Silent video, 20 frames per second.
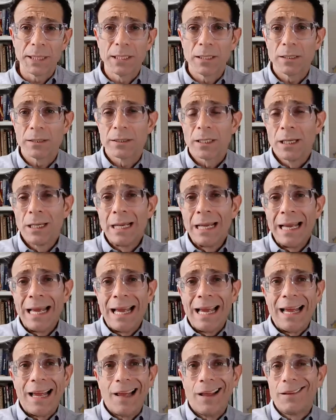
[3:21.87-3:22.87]
Because
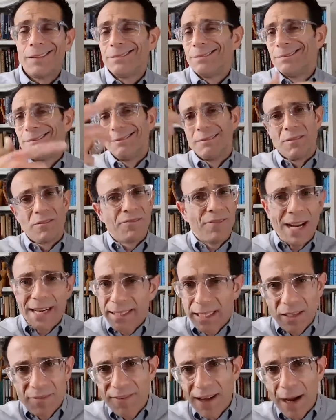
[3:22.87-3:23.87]

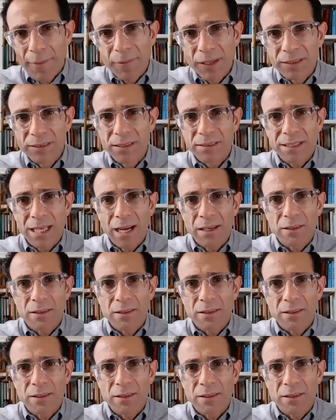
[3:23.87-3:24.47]
finding fabric that's